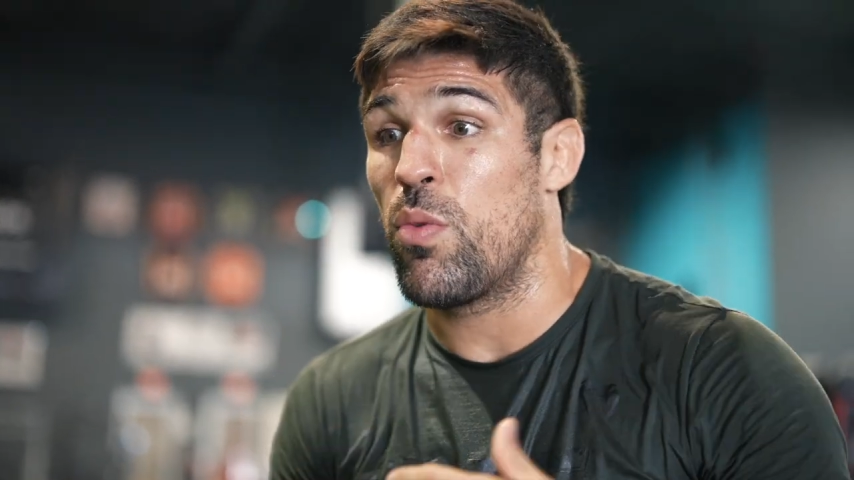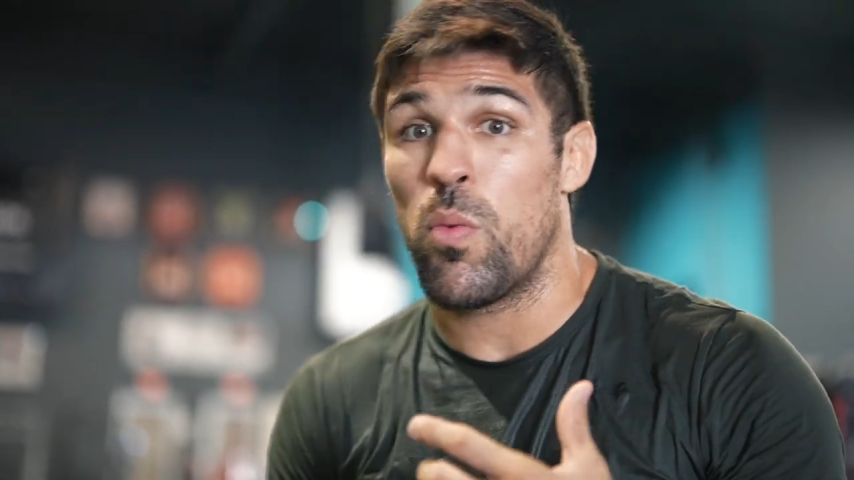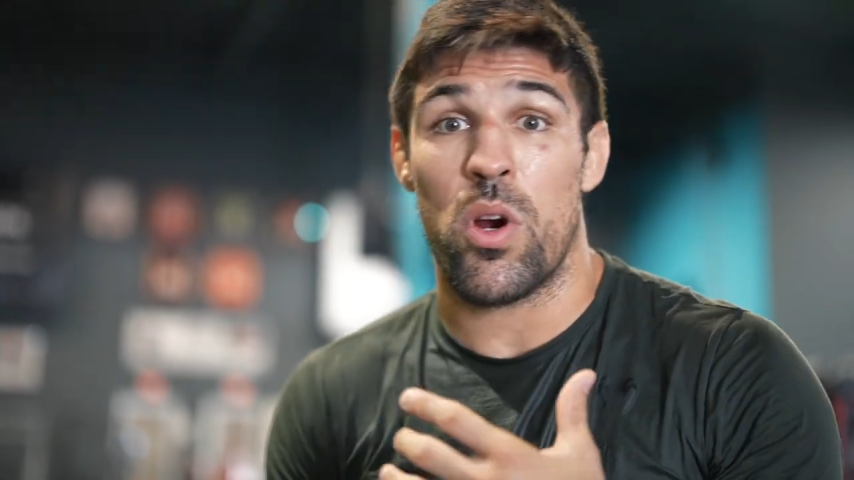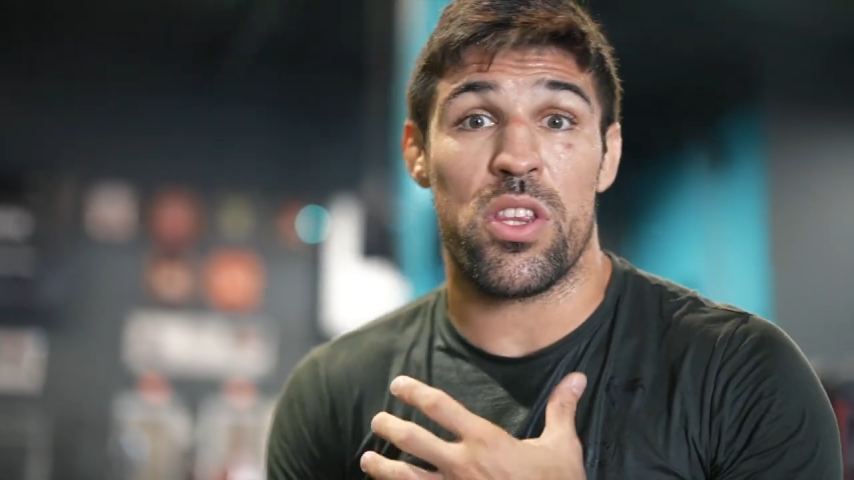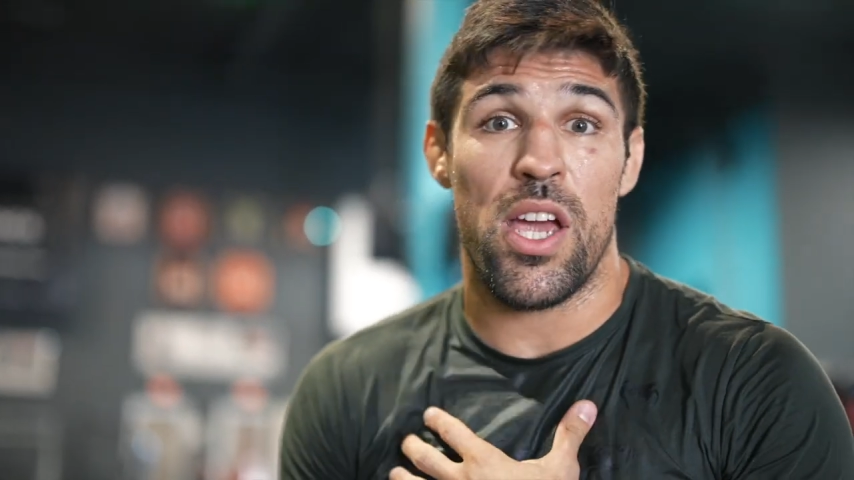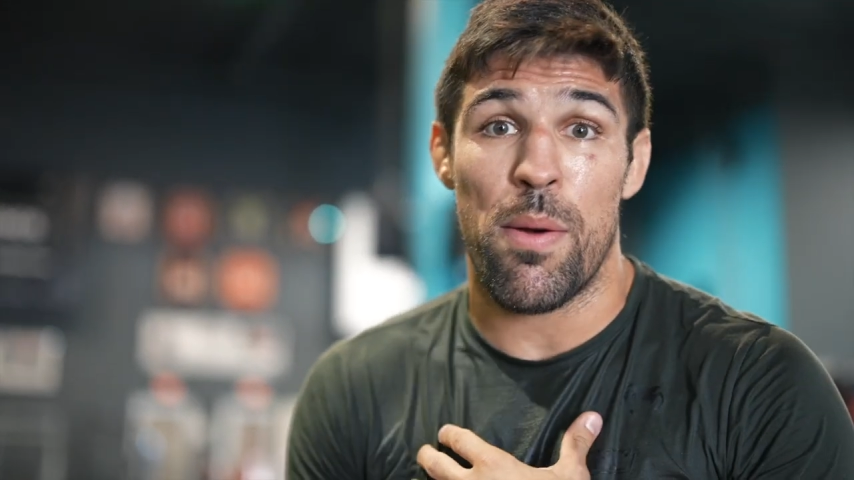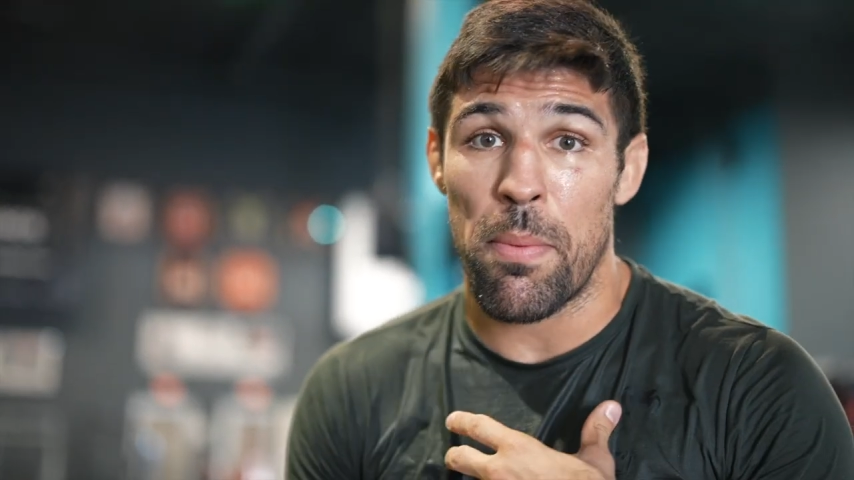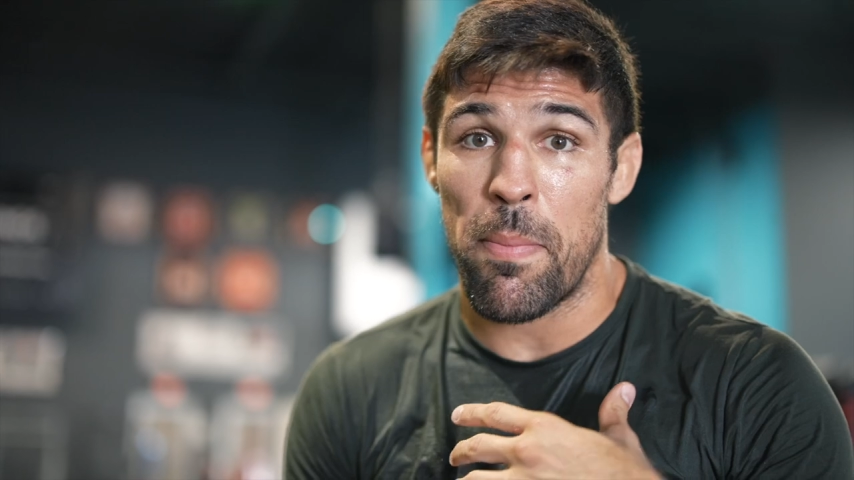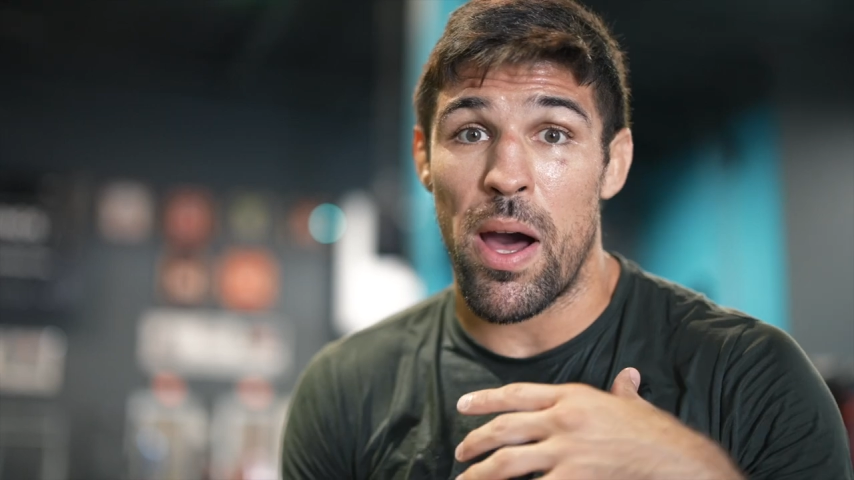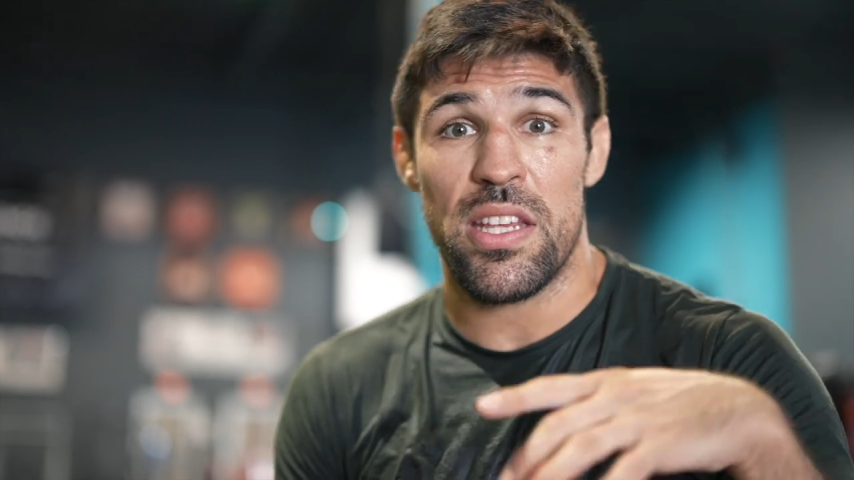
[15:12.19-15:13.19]
We work the
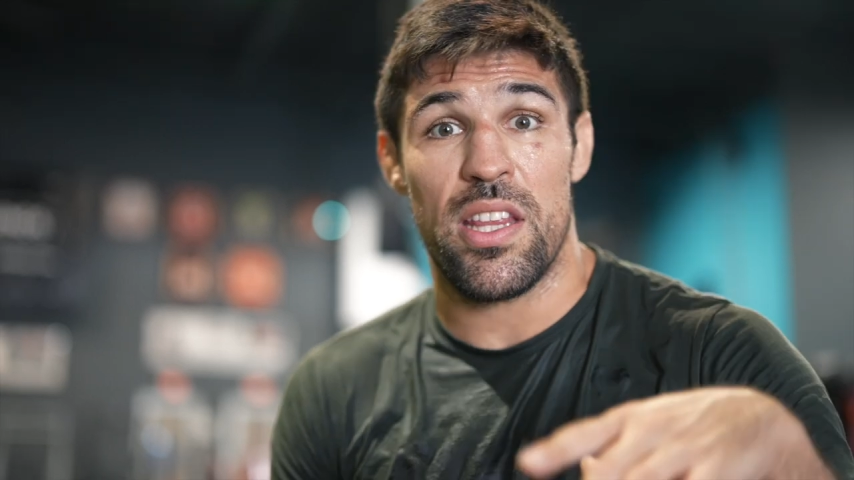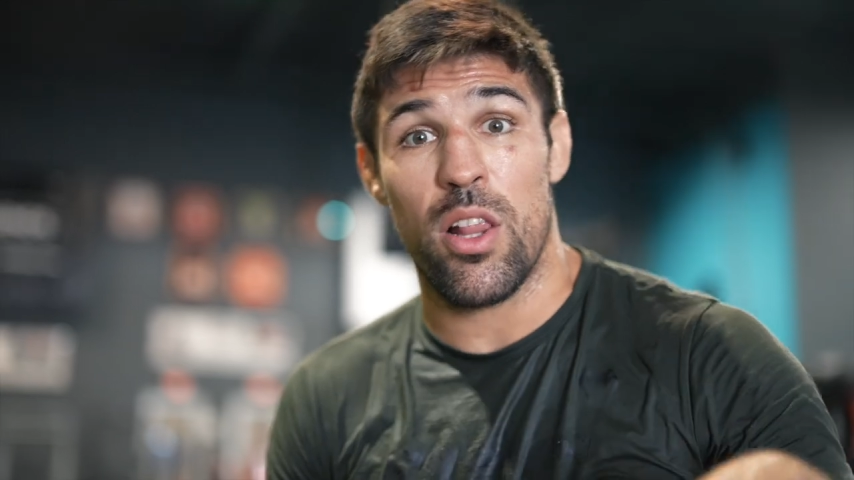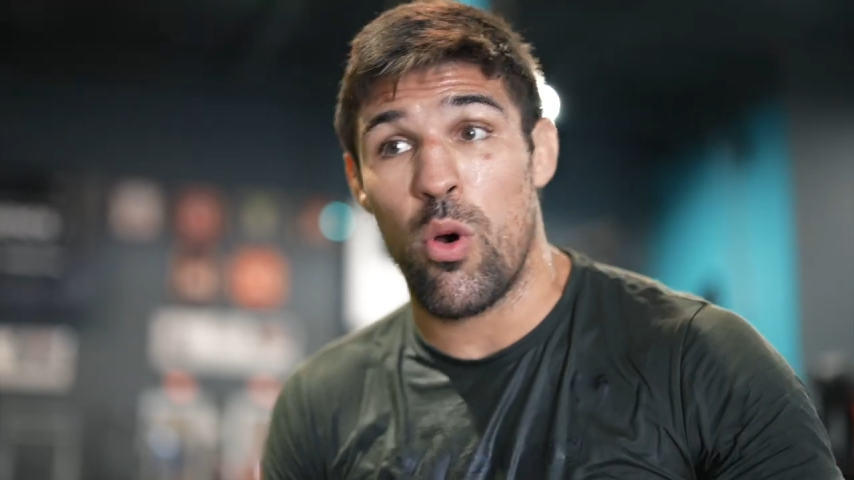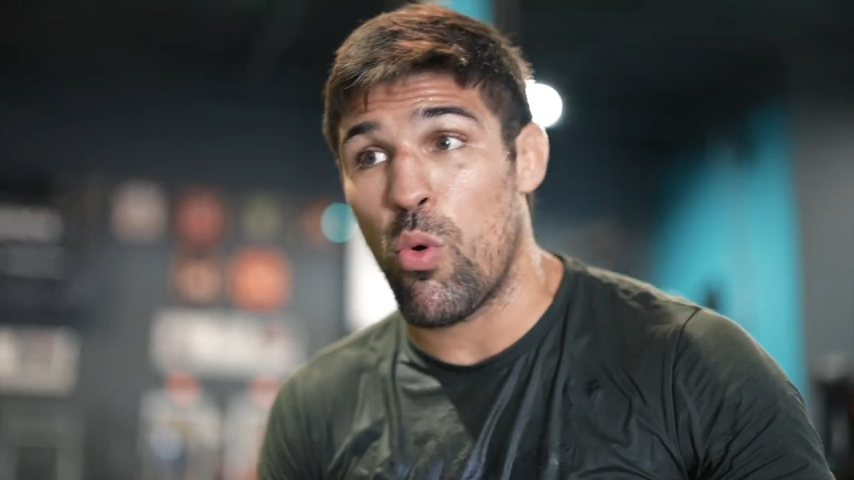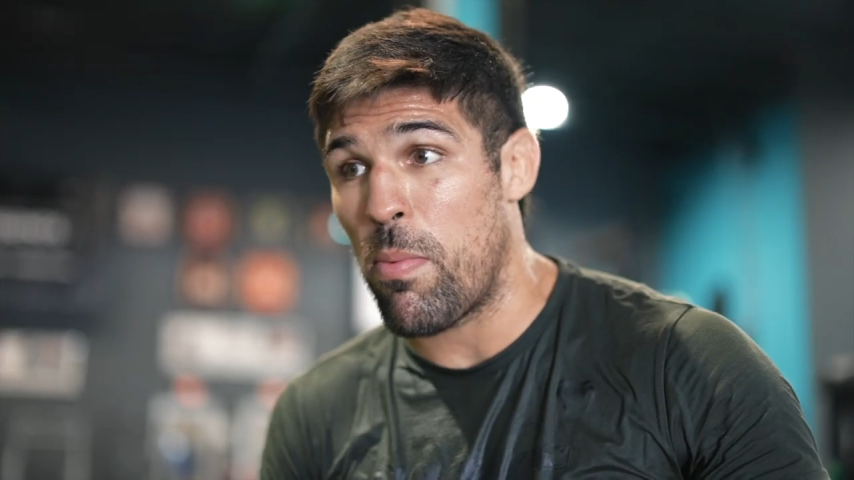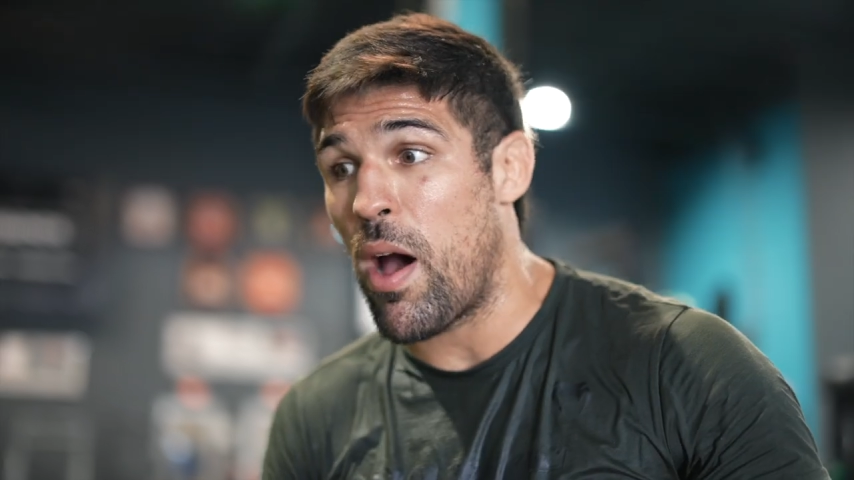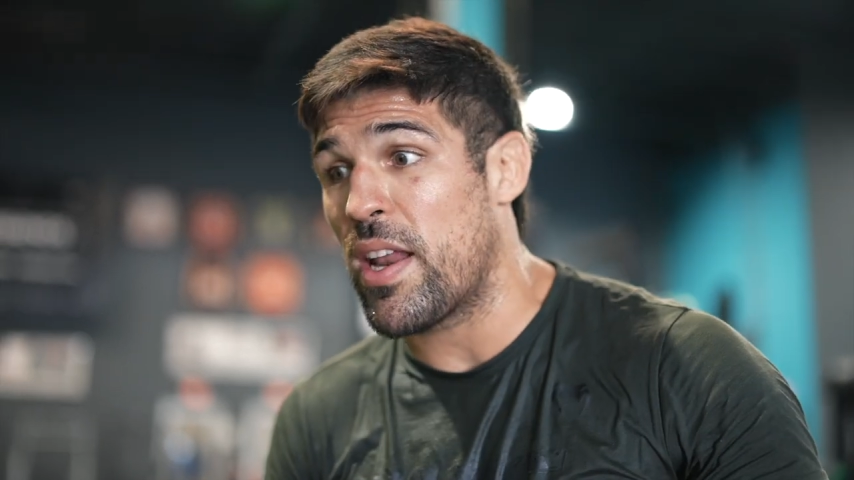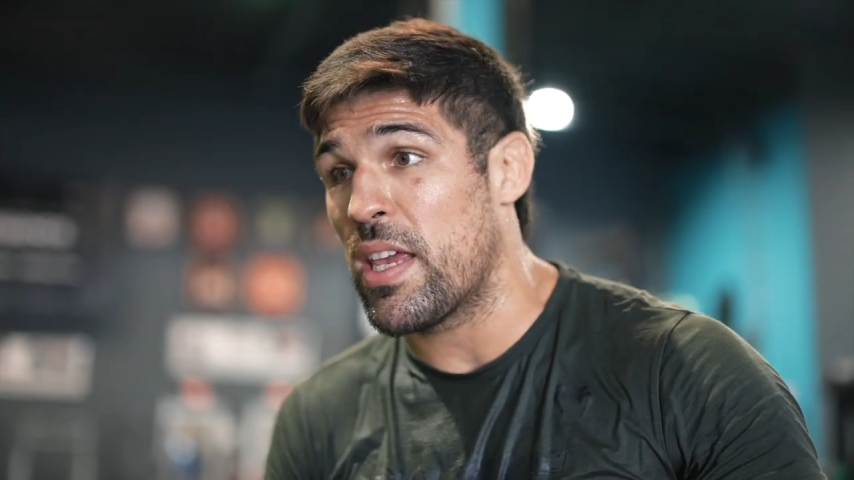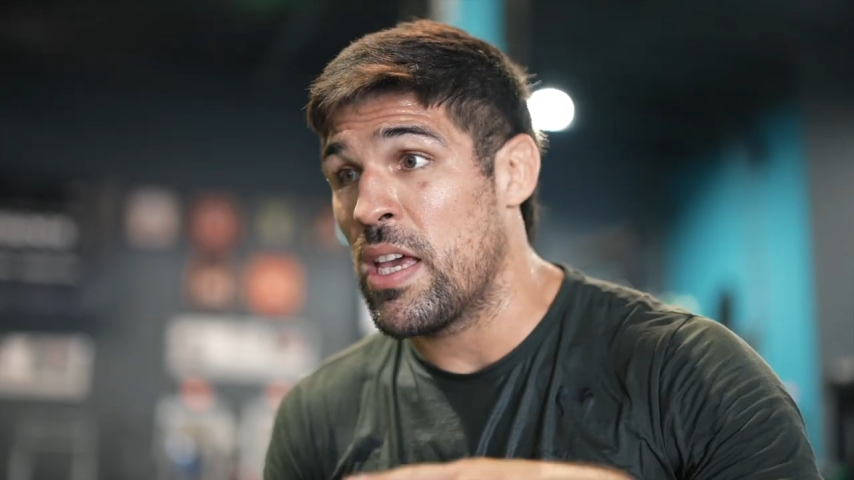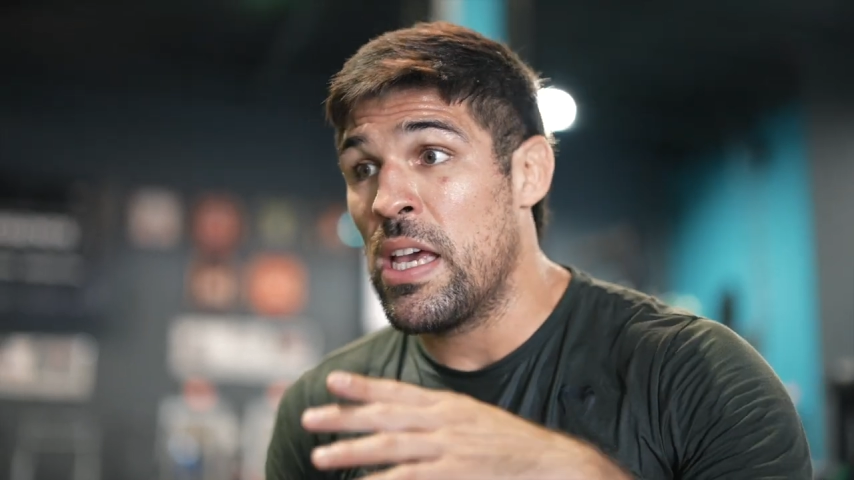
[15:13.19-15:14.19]
upper body, the lower
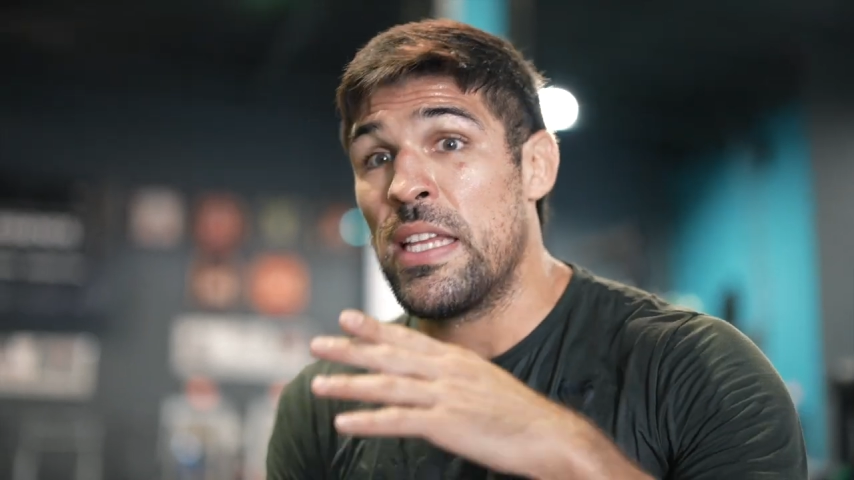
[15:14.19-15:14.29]
body,